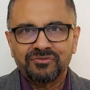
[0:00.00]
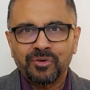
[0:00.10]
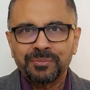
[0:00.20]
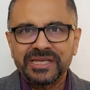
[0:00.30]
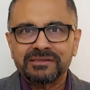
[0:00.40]

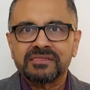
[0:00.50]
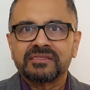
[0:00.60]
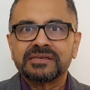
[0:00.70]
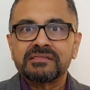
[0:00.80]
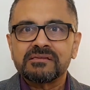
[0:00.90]
from being a
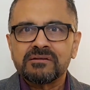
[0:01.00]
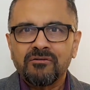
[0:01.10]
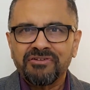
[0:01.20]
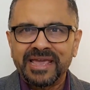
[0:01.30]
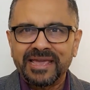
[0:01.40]
citizen
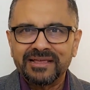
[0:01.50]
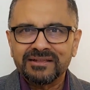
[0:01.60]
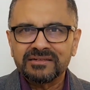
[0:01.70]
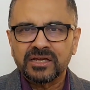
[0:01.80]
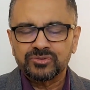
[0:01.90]
of
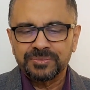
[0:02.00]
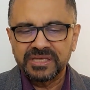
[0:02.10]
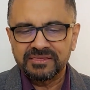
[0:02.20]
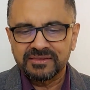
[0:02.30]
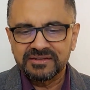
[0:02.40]
hell now to be a
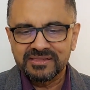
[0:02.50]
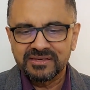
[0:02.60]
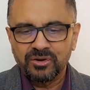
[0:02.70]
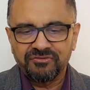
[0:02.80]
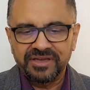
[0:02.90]
citizen
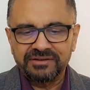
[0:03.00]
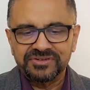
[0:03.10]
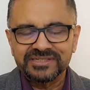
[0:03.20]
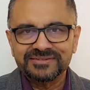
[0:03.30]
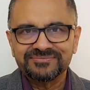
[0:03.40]
of
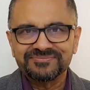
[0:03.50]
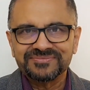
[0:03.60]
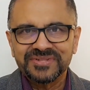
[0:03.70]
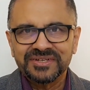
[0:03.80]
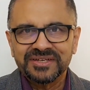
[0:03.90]
heaven,
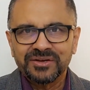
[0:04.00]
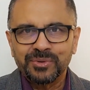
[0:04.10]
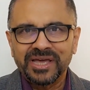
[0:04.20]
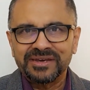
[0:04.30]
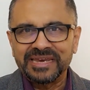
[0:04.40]

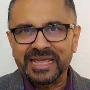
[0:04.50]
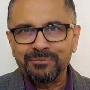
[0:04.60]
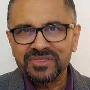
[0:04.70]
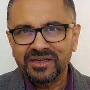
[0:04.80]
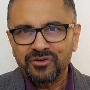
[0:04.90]
where our
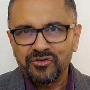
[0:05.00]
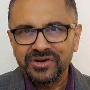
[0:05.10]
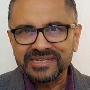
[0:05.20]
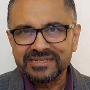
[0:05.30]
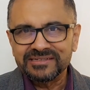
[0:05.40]
names are
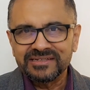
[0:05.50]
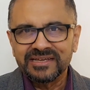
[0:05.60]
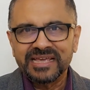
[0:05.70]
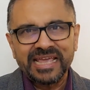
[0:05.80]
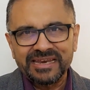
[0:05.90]
written
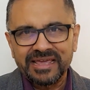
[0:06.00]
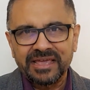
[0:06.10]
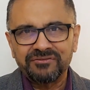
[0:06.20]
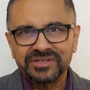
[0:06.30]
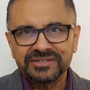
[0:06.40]
in
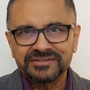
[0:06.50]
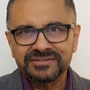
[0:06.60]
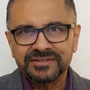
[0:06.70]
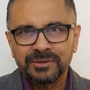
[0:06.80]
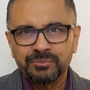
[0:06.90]
heaven.
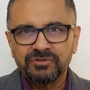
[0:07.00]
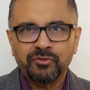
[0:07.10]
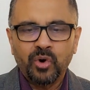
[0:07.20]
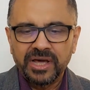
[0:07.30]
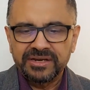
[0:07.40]

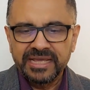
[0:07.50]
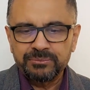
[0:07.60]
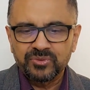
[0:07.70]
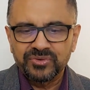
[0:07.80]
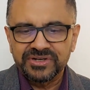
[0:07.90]
Before our
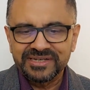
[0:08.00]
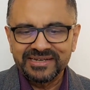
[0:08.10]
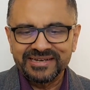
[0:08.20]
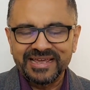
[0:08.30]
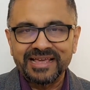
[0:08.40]
names were written
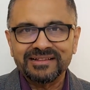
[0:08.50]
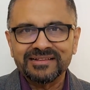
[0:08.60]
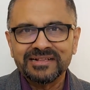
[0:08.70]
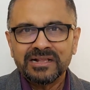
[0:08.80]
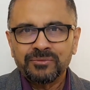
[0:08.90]
in
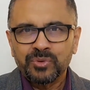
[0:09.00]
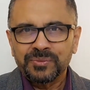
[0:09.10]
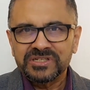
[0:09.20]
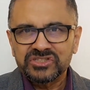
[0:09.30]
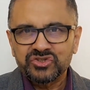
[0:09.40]
hell, we
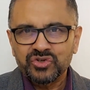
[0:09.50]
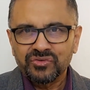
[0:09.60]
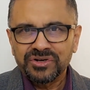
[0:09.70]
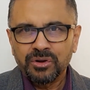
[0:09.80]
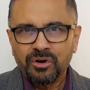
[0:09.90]
were the
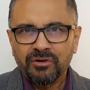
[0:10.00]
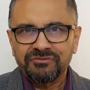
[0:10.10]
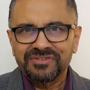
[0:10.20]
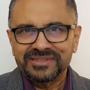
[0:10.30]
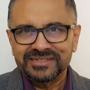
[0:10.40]
children of
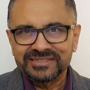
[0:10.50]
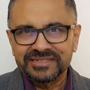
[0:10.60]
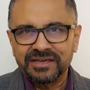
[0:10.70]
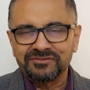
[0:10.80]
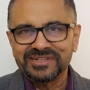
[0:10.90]
the
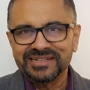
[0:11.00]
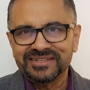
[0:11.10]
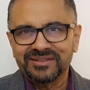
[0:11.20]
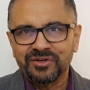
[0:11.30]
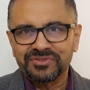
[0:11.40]

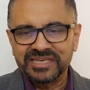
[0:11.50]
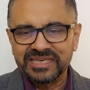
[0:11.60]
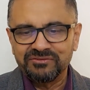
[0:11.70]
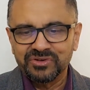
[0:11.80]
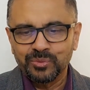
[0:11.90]
devil, of the
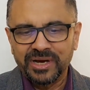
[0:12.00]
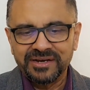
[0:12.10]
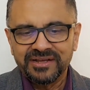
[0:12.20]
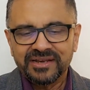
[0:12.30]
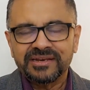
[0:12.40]
evil one.
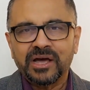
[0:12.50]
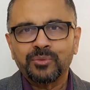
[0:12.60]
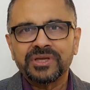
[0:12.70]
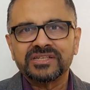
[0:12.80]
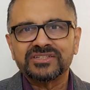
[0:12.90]
Now
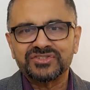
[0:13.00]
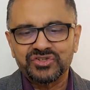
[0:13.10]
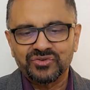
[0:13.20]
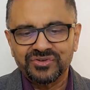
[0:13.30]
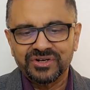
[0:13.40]
we are the
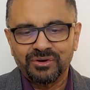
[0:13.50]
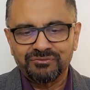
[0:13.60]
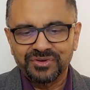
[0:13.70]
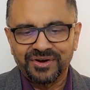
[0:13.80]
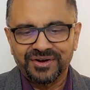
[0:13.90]
children
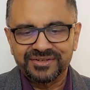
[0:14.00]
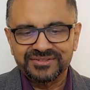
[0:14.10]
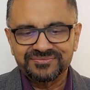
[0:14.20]
of God.